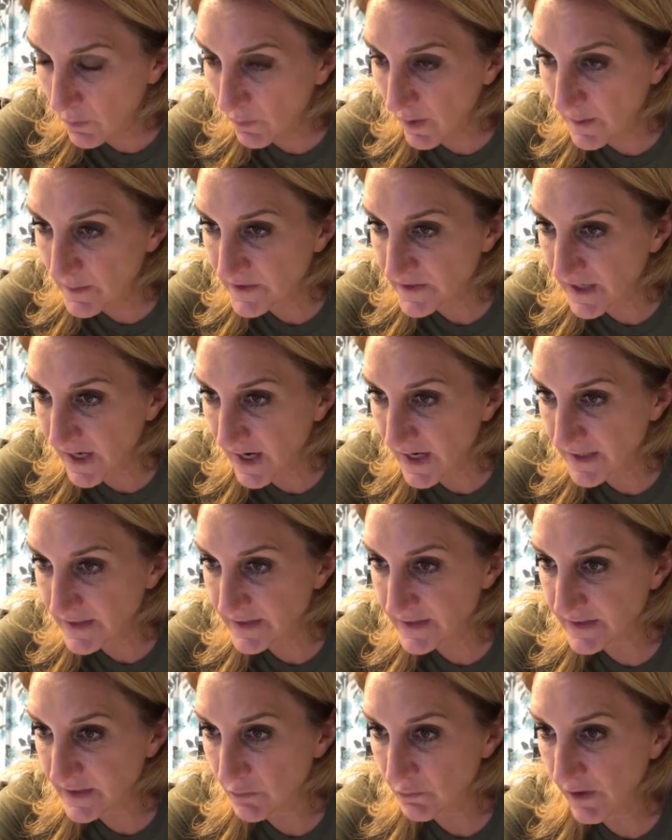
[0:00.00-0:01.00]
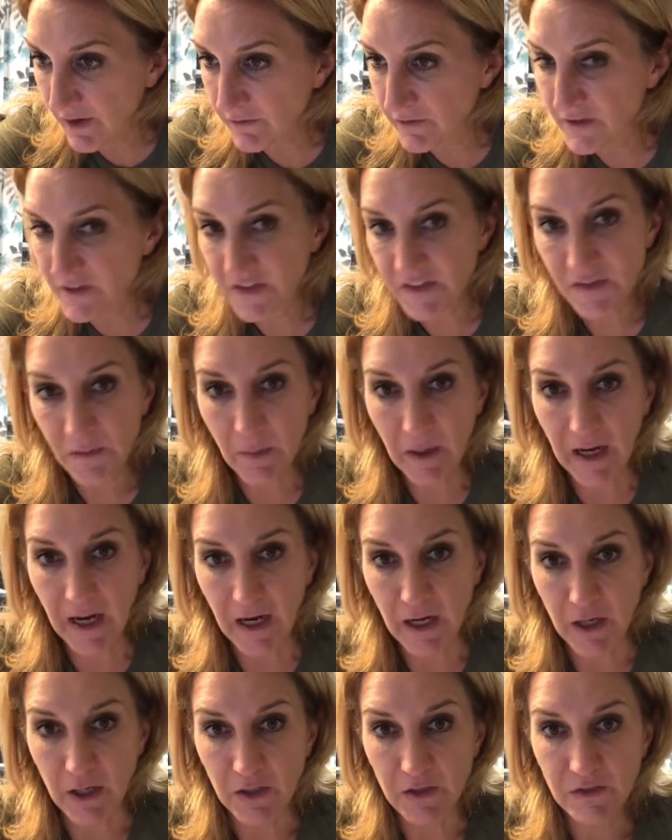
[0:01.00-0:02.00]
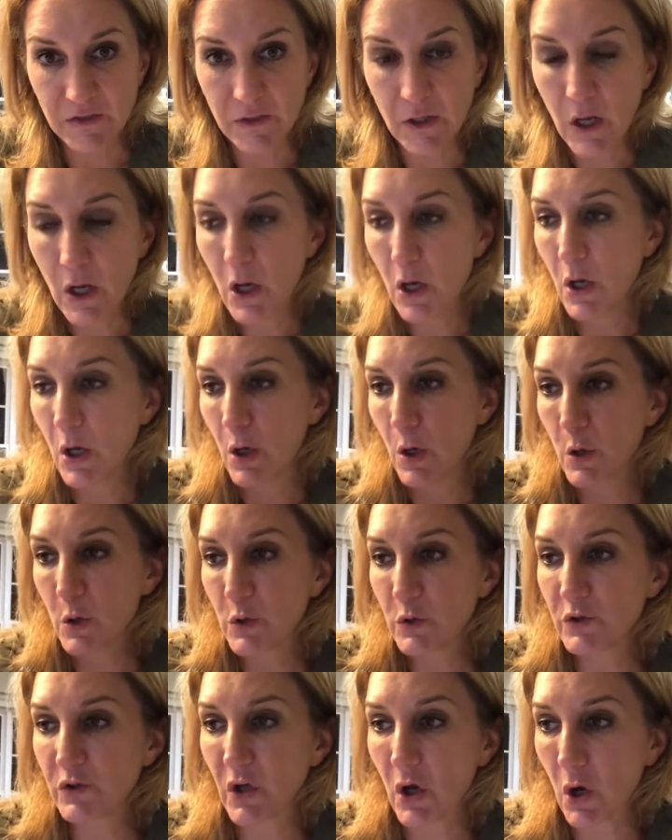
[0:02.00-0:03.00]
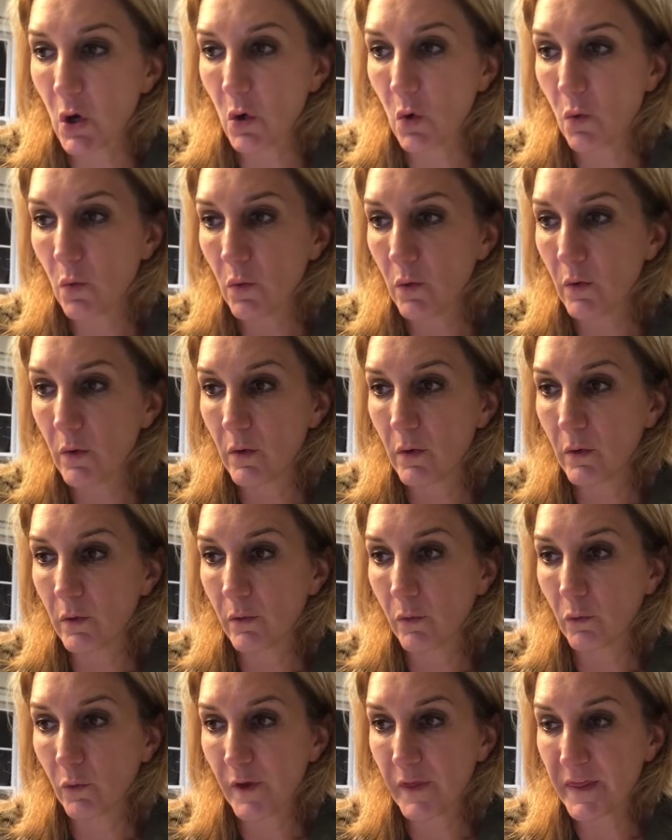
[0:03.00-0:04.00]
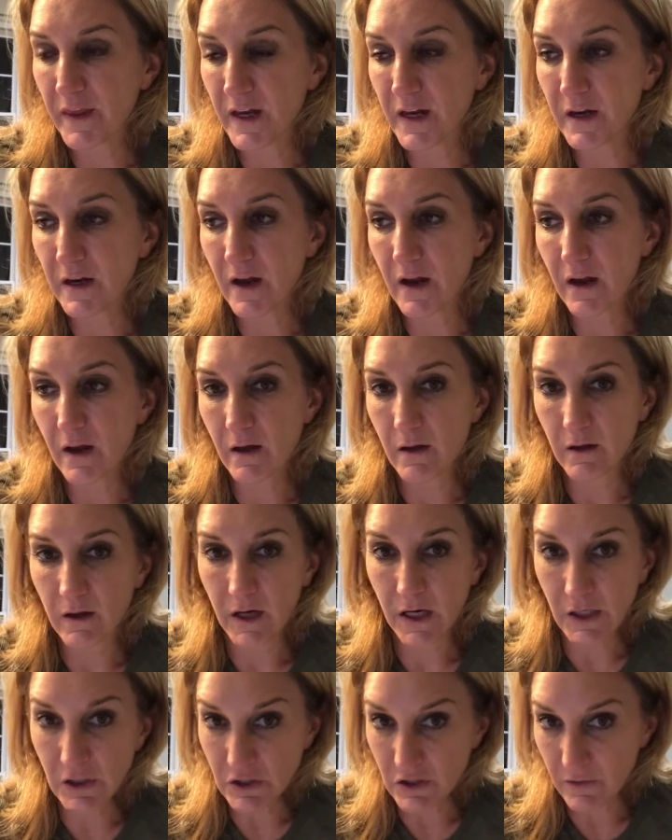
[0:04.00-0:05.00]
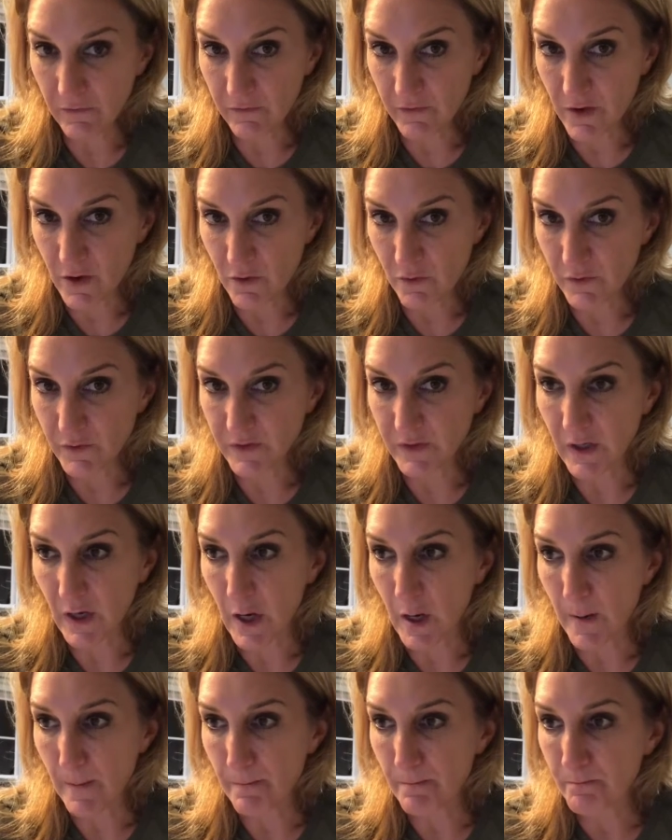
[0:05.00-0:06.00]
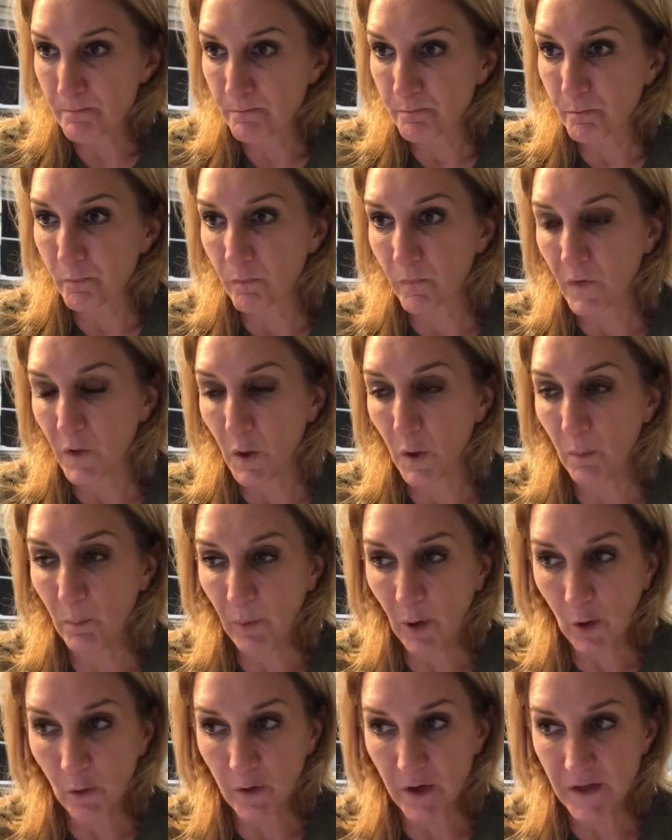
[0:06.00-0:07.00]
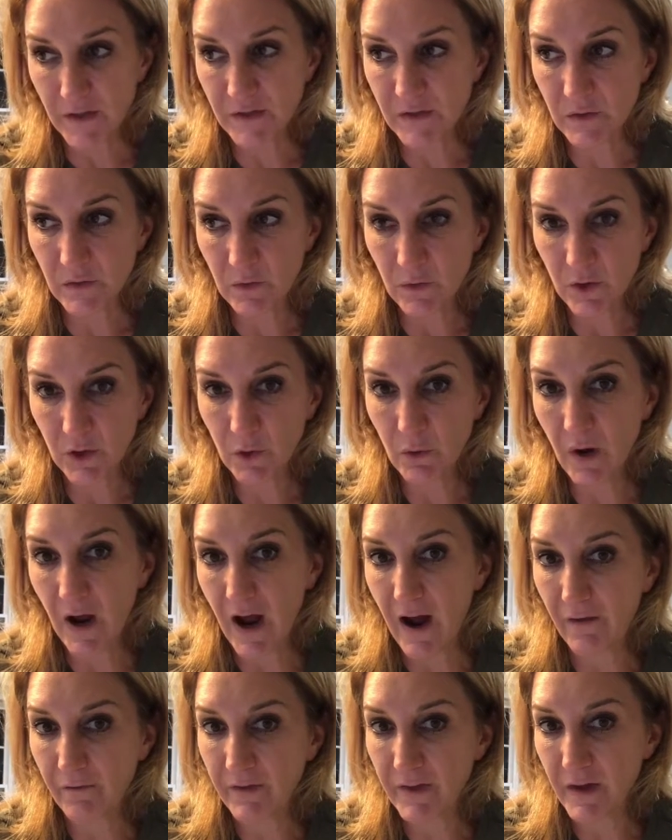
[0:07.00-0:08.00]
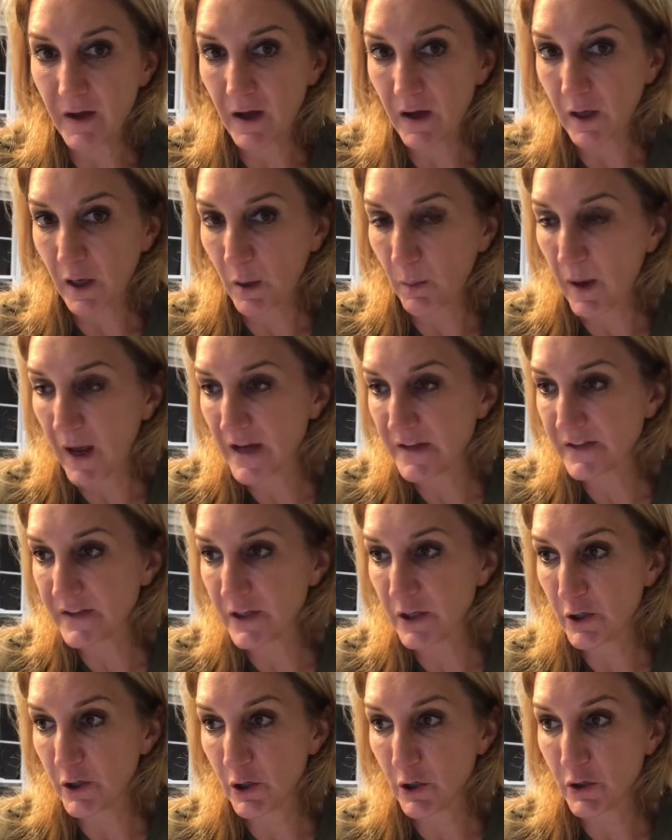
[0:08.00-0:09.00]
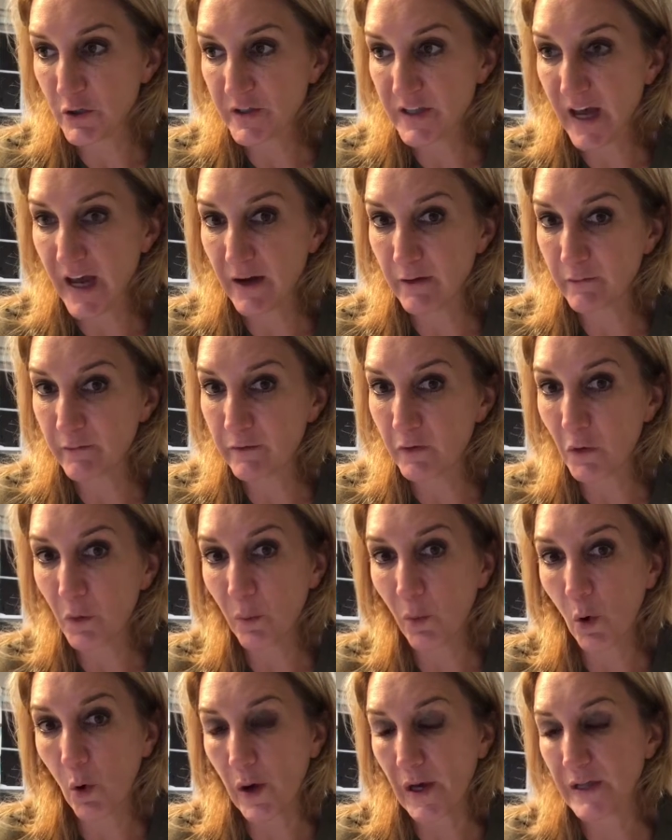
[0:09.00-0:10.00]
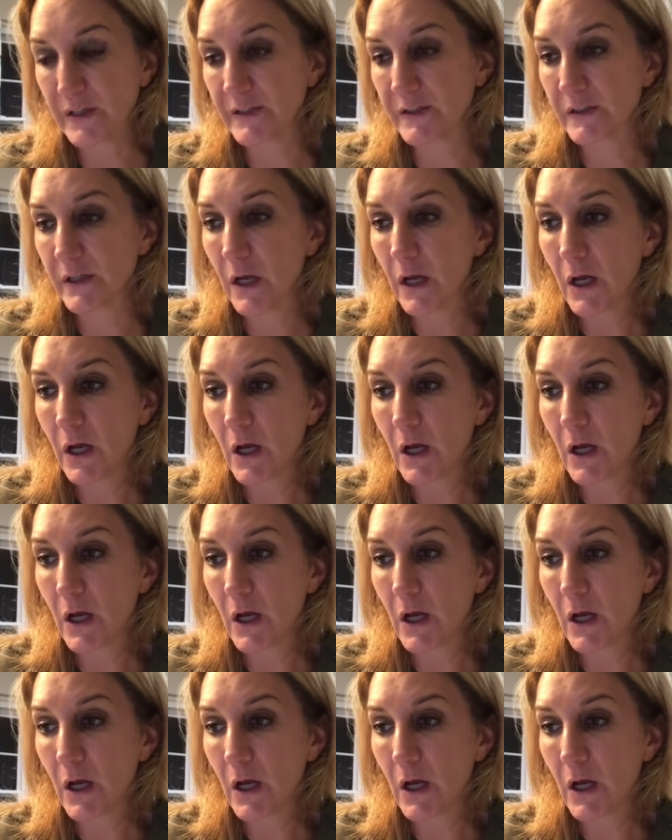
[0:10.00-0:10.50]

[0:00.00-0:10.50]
websites, references, and mechanics. So within each of those components, you have the capacity to earn 10 full points.